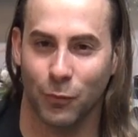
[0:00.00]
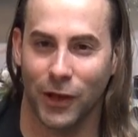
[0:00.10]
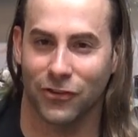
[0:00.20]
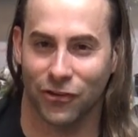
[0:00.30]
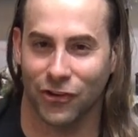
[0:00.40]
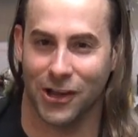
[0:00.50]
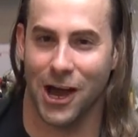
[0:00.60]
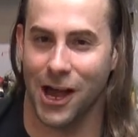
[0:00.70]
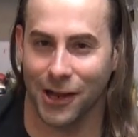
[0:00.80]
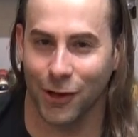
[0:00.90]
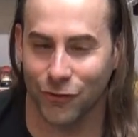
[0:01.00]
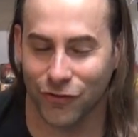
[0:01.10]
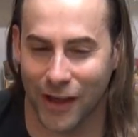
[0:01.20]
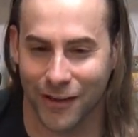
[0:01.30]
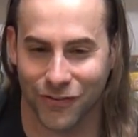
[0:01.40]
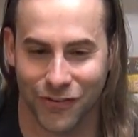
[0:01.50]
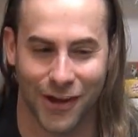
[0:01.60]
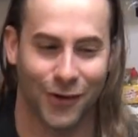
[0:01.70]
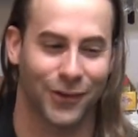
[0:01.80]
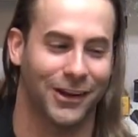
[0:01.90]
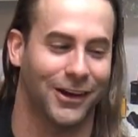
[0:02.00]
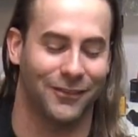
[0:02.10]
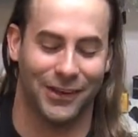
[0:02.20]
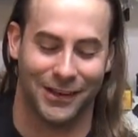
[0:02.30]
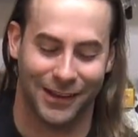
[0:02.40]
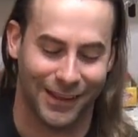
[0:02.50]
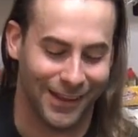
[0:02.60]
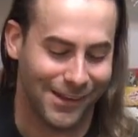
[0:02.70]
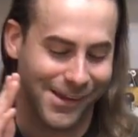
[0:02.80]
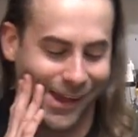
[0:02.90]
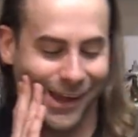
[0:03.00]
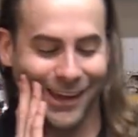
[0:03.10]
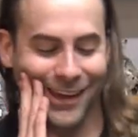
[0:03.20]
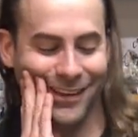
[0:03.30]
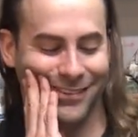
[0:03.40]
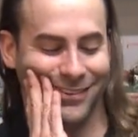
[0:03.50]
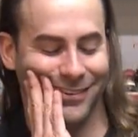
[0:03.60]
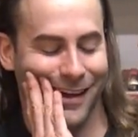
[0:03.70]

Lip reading: Witch of Chicago said so. it's